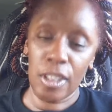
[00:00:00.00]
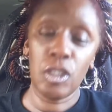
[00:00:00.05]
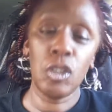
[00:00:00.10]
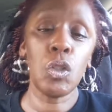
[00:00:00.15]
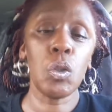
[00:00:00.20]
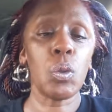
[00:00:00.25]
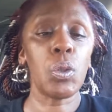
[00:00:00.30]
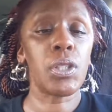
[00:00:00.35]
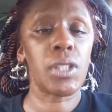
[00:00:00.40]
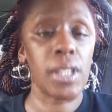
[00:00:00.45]

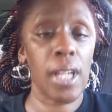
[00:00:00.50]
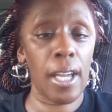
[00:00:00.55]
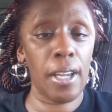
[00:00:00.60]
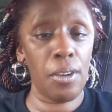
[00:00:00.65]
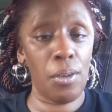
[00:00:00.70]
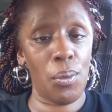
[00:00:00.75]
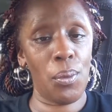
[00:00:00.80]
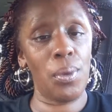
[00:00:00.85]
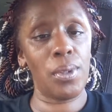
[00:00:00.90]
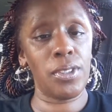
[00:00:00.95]
You
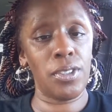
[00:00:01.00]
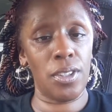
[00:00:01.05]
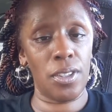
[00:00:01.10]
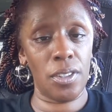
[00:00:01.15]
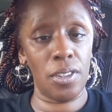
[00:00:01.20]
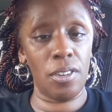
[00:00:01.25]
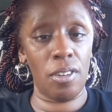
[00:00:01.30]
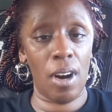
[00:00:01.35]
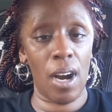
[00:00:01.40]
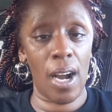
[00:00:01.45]
stay on
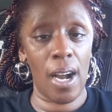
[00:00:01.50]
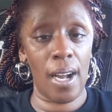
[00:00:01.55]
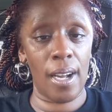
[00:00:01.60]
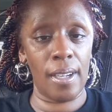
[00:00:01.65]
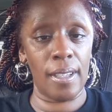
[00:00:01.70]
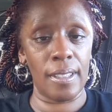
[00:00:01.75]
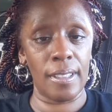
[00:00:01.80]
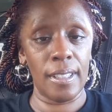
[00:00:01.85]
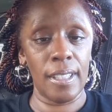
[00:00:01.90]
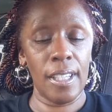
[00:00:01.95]
your
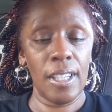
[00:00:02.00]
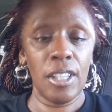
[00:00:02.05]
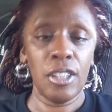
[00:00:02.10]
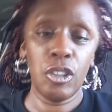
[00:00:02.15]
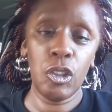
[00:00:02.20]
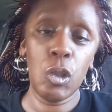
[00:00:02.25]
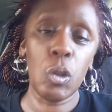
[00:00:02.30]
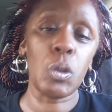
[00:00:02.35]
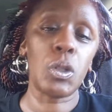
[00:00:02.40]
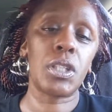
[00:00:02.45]
grind.
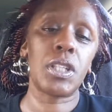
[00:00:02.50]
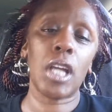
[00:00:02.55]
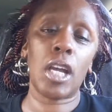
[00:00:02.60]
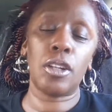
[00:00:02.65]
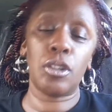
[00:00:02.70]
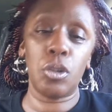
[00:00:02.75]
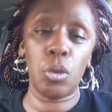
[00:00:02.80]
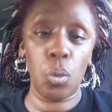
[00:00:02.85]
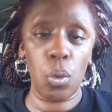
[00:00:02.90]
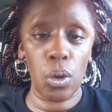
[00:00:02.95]
You
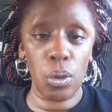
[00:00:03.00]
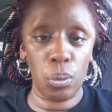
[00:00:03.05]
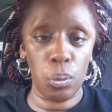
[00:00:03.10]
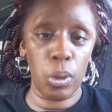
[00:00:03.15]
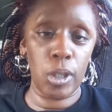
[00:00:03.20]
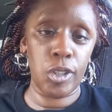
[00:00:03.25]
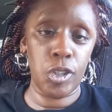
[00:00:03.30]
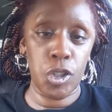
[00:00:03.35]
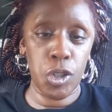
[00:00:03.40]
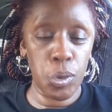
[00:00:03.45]
stay doing
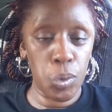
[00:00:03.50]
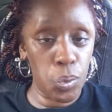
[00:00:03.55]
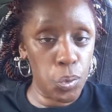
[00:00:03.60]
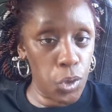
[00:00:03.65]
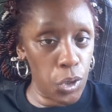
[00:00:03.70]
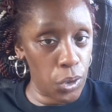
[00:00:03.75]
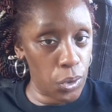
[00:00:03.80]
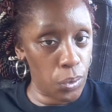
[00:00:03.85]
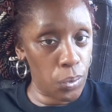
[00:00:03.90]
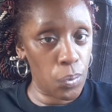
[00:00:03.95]
what you
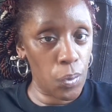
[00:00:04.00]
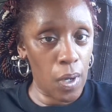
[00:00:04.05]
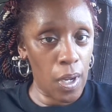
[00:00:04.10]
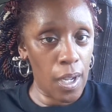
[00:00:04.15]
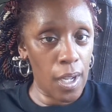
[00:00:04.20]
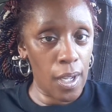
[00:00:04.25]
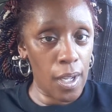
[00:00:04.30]
do.